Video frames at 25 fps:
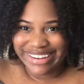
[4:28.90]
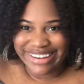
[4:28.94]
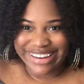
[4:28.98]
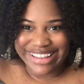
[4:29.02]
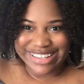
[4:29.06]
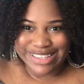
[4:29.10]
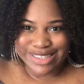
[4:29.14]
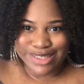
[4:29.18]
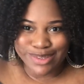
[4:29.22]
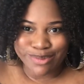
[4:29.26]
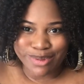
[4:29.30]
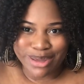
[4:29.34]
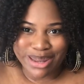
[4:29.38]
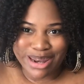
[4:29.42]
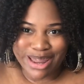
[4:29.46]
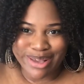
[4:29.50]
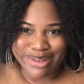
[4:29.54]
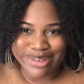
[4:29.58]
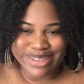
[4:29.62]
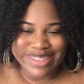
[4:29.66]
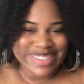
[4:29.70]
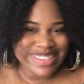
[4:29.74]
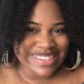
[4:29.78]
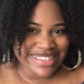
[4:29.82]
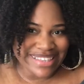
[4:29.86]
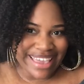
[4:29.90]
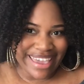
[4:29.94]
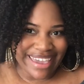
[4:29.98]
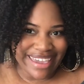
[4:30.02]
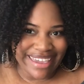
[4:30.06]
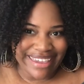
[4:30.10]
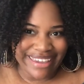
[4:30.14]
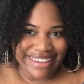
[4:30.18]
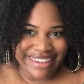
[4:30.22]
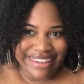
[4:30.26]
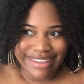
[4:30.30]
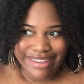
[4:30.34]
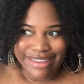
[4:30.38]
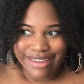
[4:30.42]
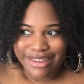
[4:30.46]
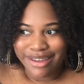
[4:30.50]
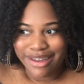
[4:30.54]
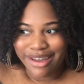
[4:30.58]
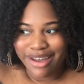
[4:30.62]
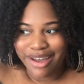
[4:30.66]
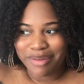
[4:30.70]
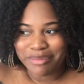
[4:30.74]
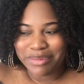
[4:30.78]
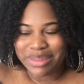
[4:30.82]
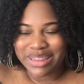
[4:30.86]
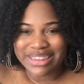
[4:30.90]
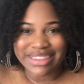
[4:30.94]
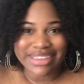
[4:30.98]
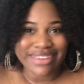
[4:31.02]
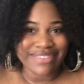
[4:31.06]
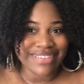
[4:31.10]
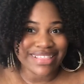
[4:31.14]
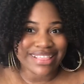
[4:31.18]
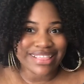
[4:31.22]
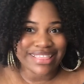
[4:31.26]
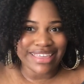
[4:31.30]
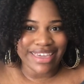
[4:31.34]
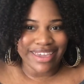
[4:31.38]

and that's what I'll say um, and leave it